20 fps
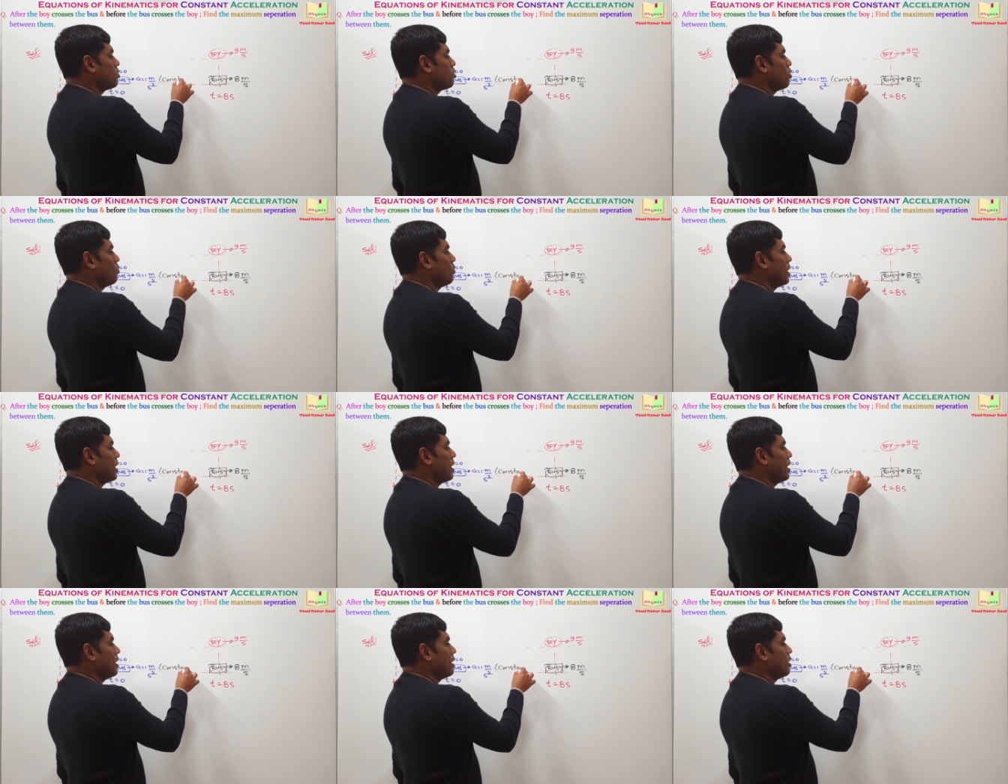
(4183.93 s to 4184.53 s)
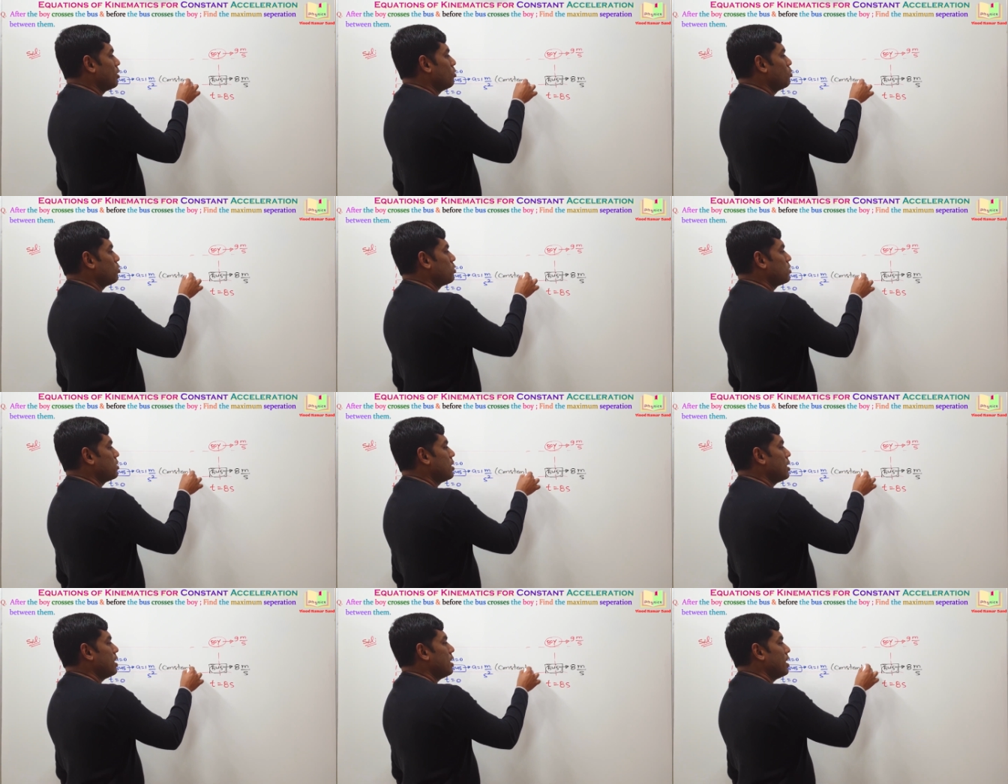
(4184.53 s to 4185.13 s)
so we can
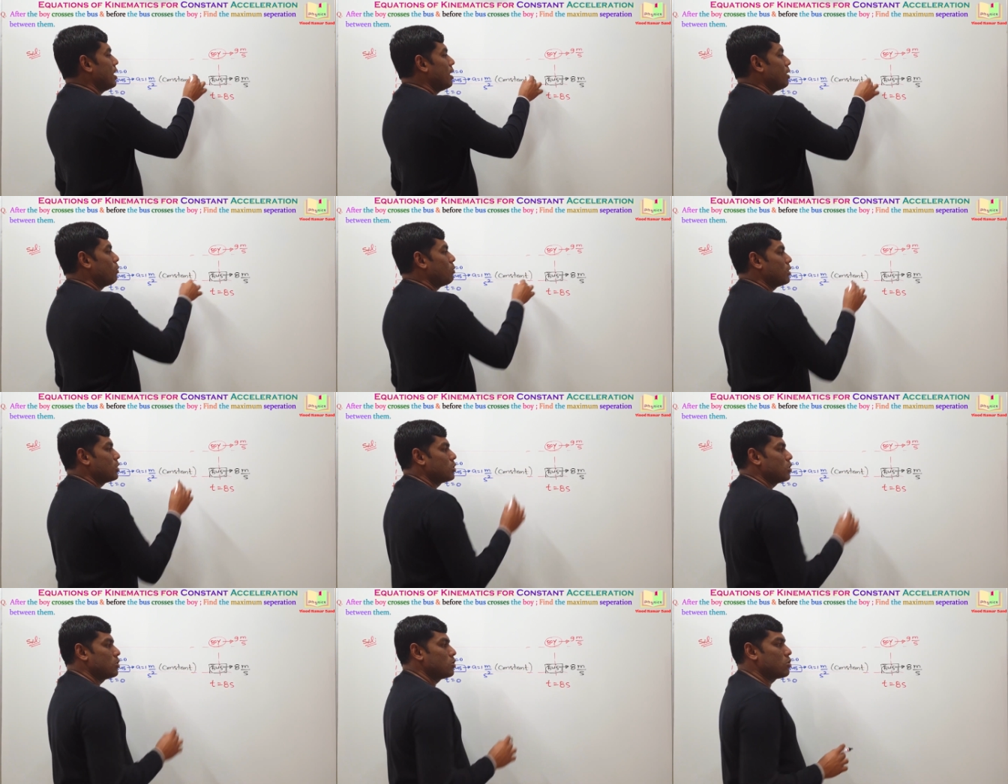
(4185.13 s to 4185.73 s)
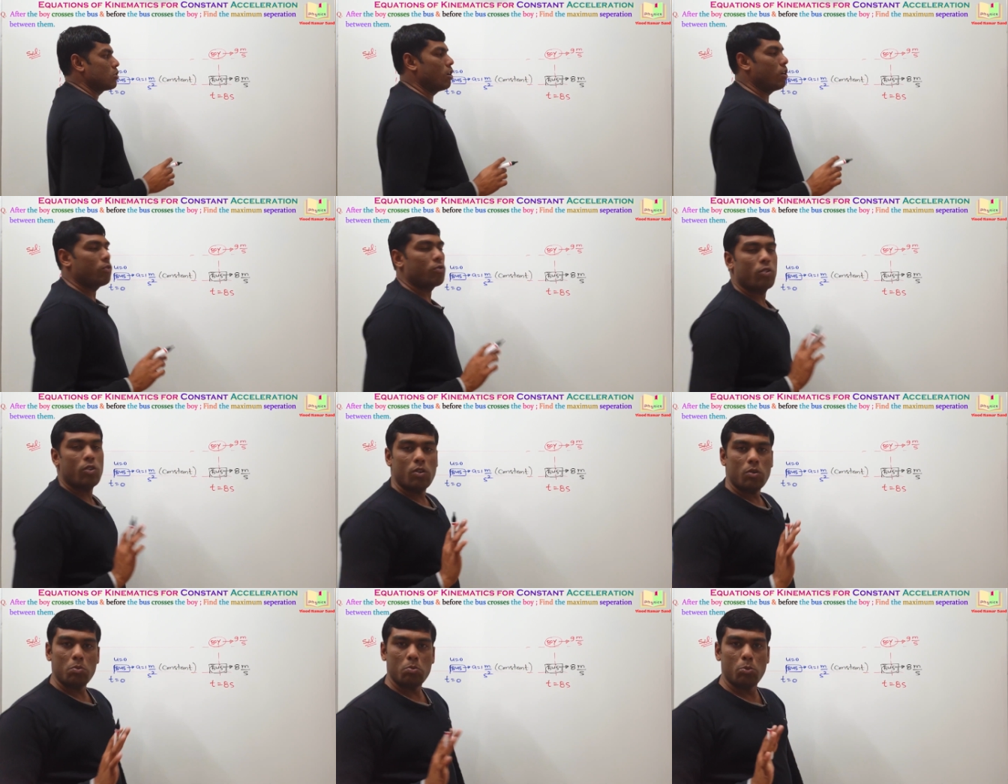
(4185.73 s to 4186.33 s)
use the equations
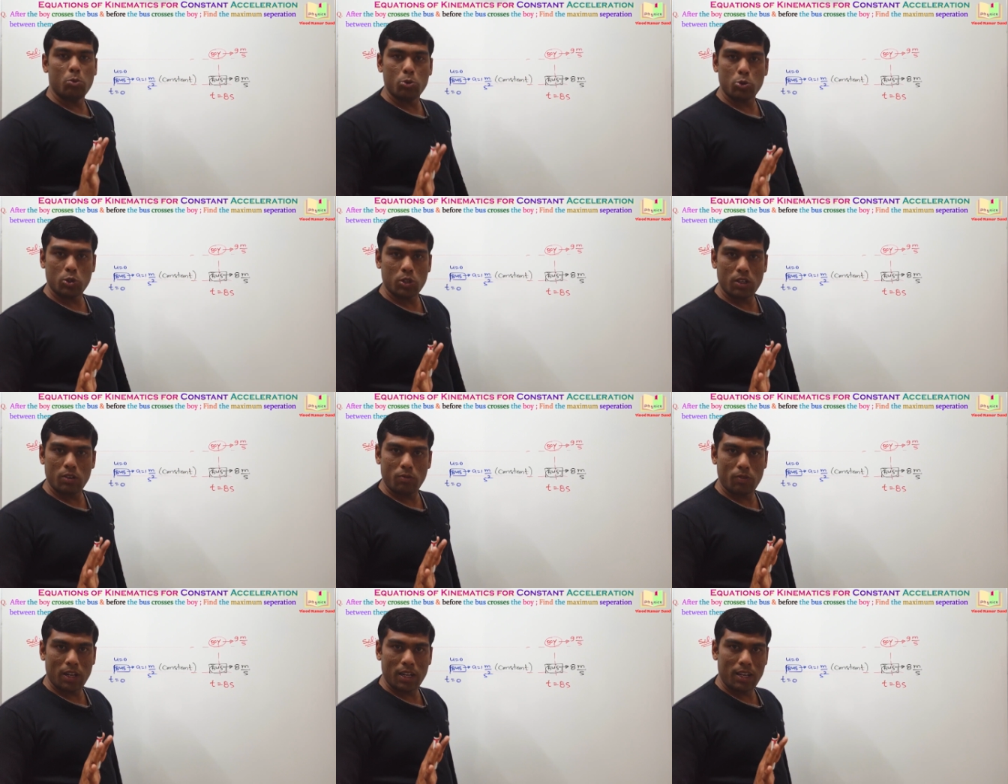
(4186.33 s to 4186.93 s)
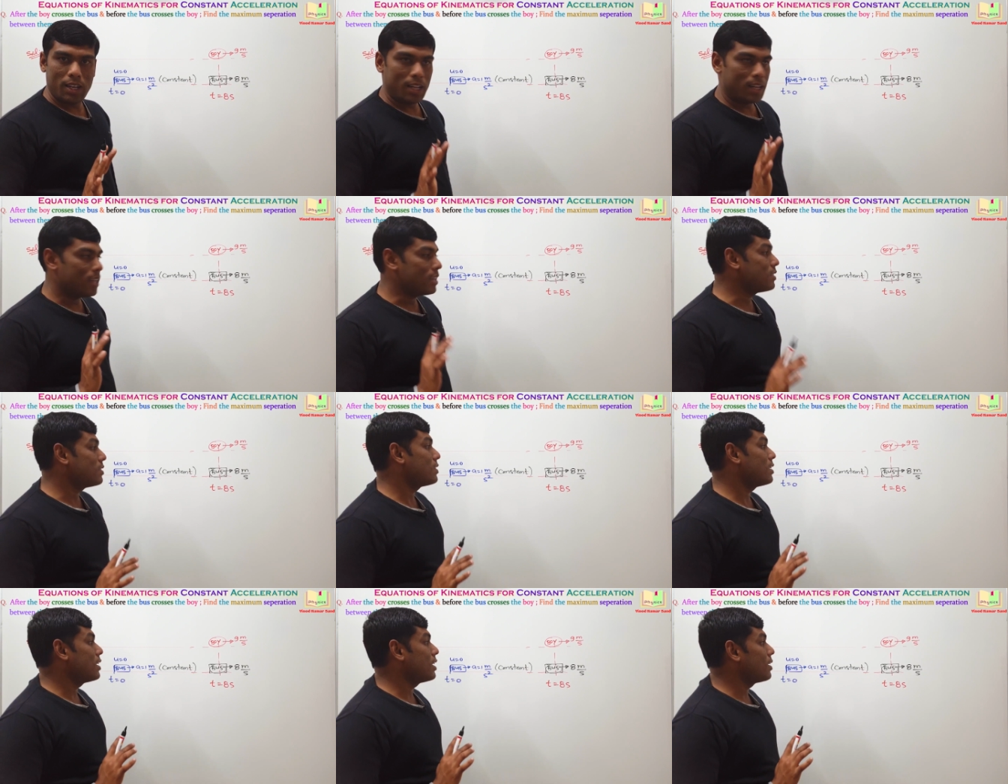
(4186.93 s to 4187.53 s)
of motion very
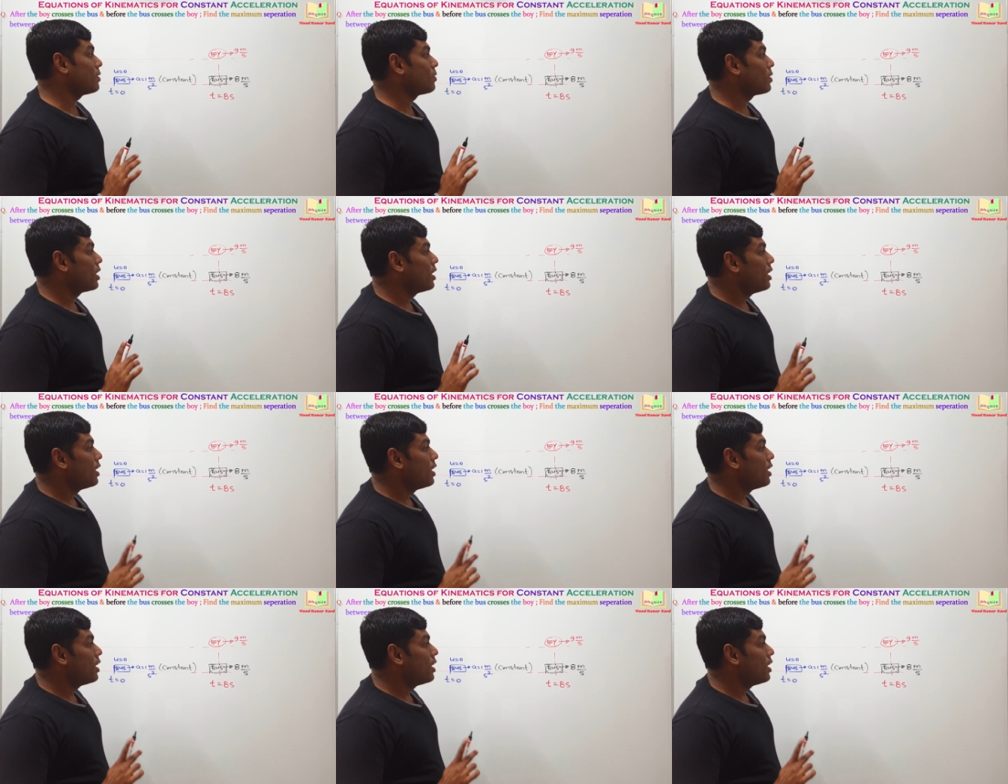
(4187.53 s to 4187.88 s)
easily.